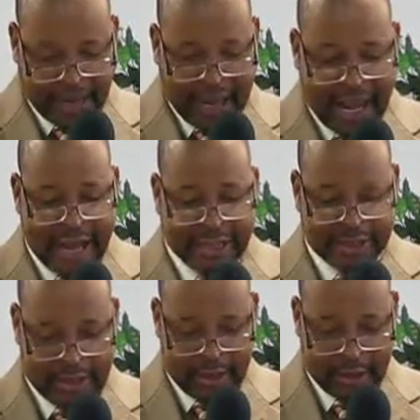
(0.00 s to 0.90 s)

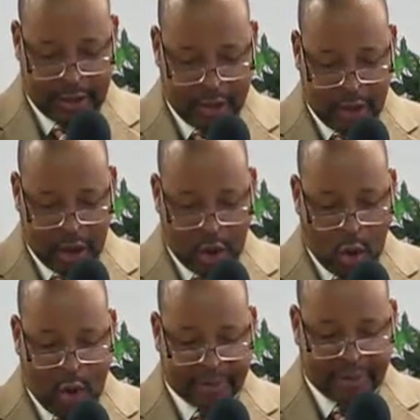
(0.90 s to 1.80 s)
Haste ye,
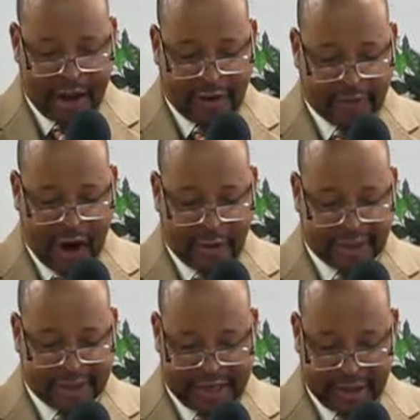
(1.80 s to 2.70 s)
go up to my father
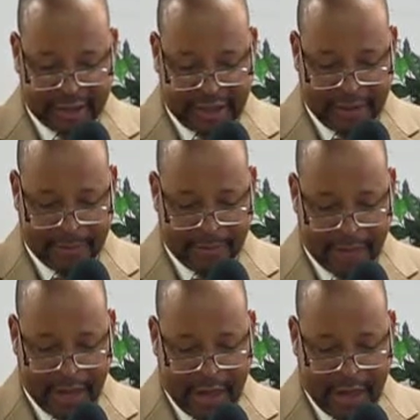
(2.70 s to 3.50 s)
and say unto him,